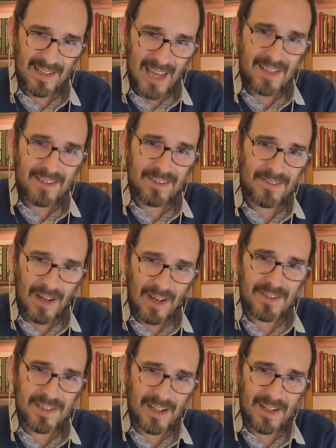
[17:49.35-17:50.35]
late
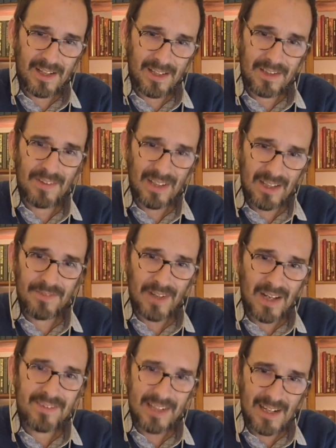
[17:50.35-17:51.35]
advanced
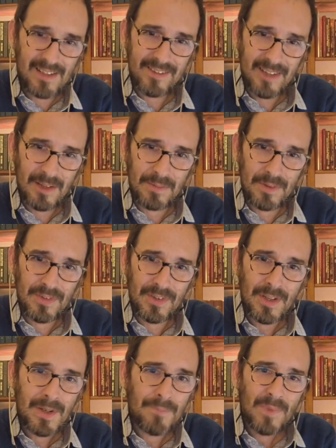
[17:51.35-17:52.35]

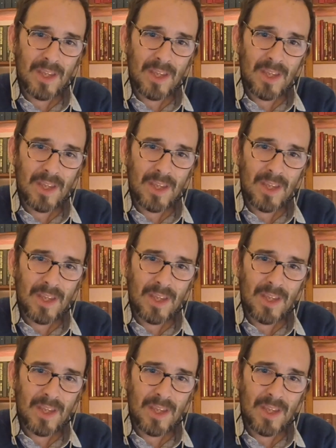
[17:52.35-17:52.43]
Alzheimer's,